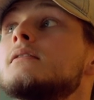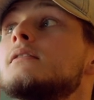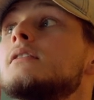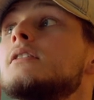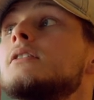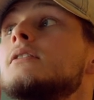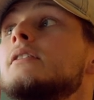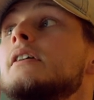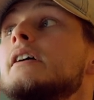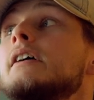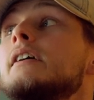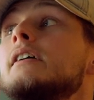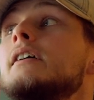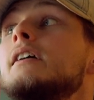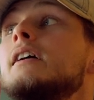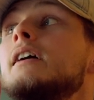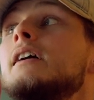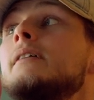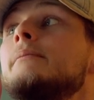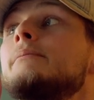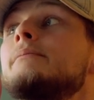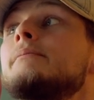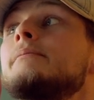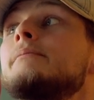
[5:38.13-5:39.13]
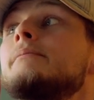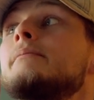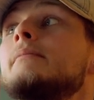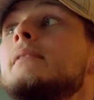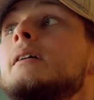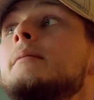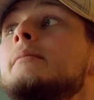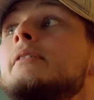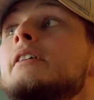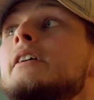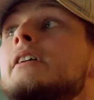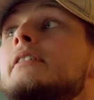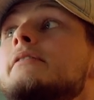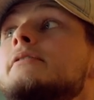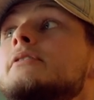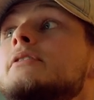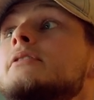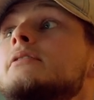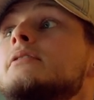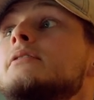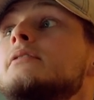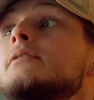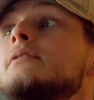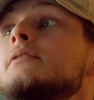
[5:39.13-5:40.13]
okay, I'm gonna have
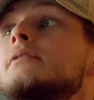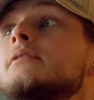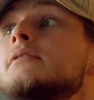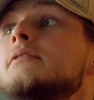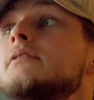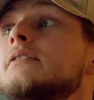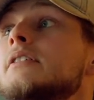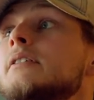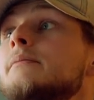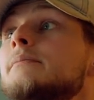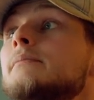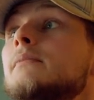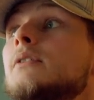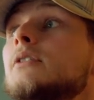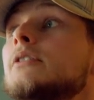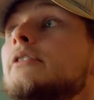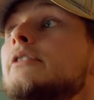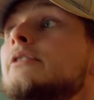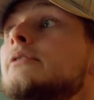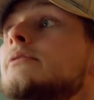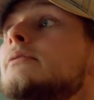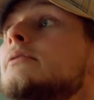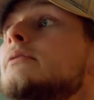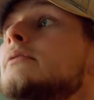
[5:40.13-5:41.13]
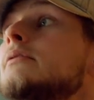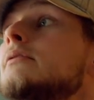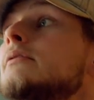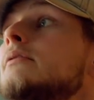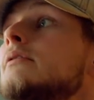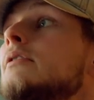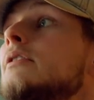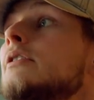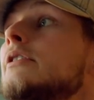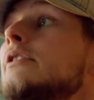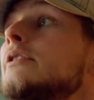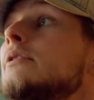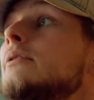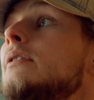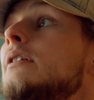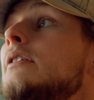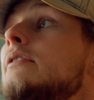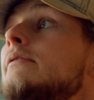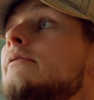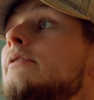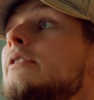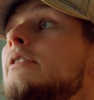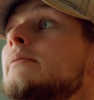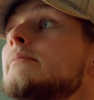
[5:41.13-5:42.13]
to, yep, are you out
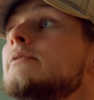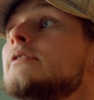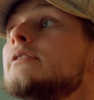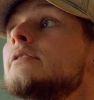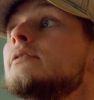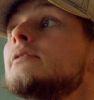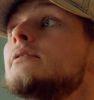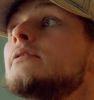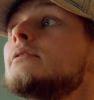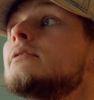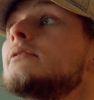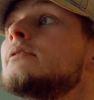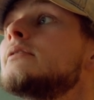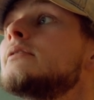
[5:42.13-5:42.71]
of frame still?